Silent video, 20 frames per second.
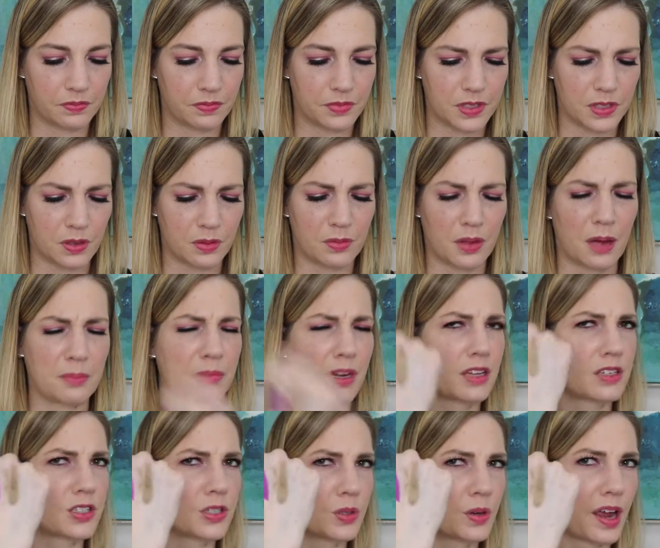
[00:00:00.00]
So I'm
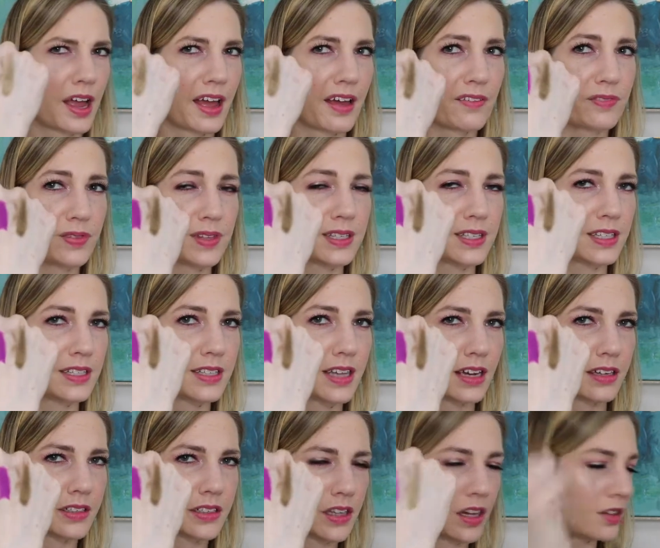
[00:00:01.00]
not sure I have this
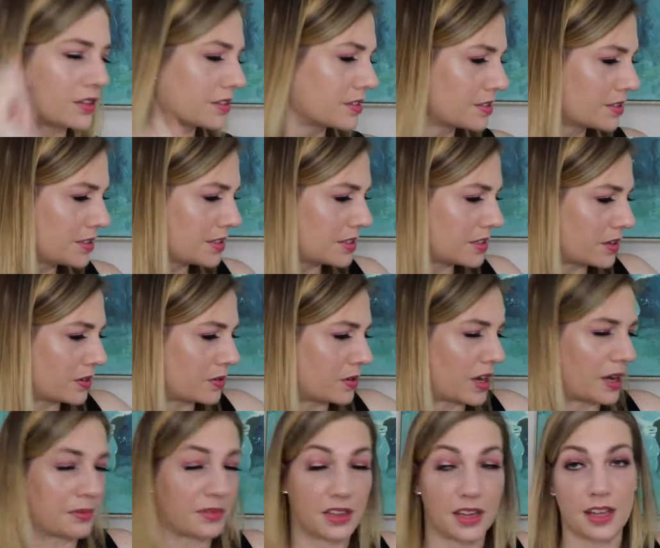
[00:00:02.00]
exact color, so
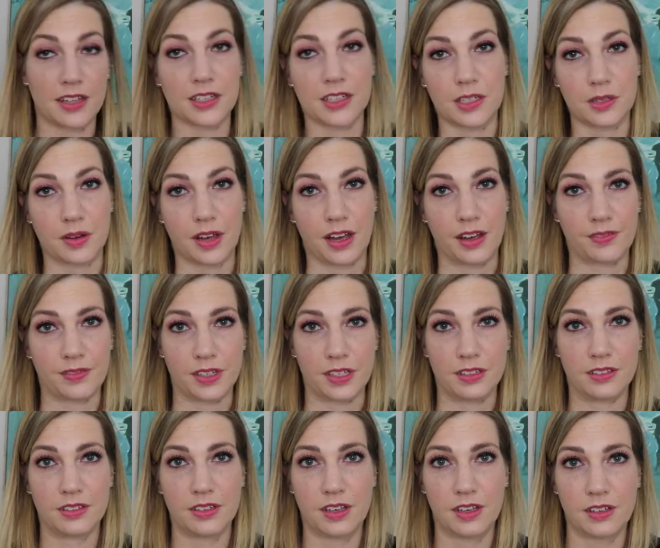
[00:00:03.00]
I'm glad to have
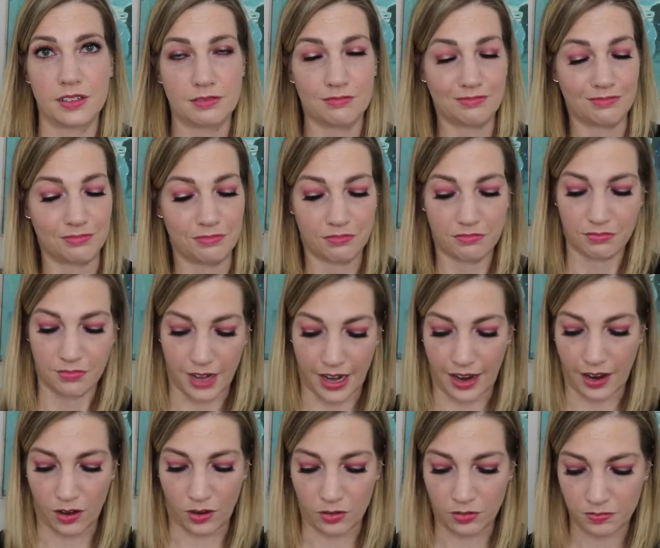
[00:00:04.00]
it
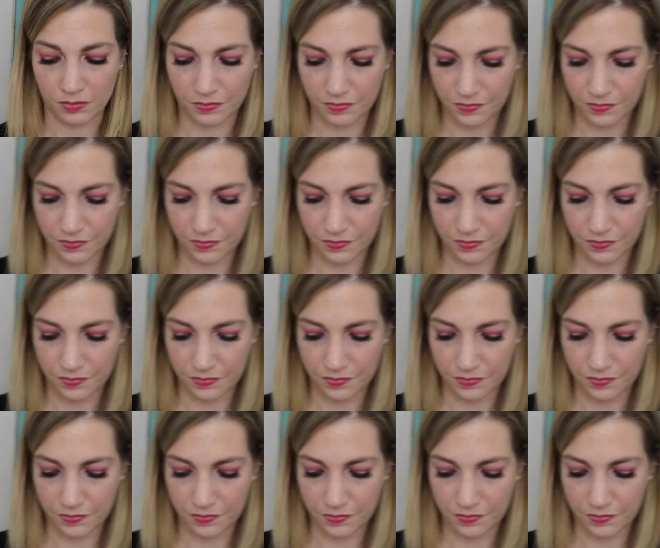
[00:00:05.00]
now.